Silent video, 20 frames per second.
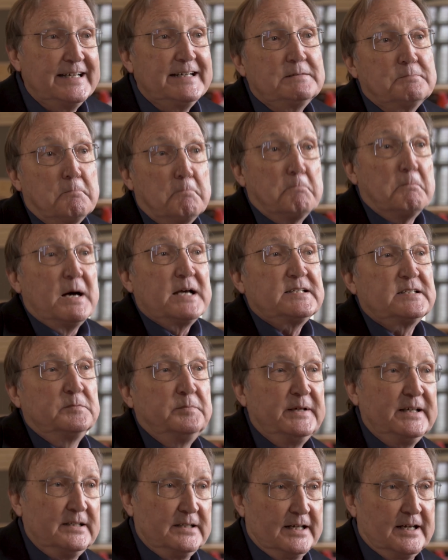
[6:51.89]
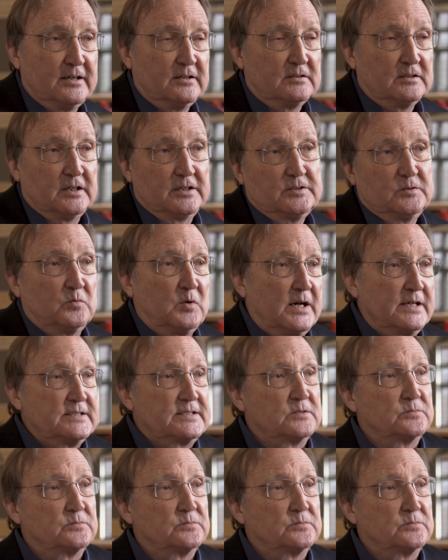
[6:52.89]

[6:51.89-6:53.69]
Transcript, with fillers: It must be there, otherwise,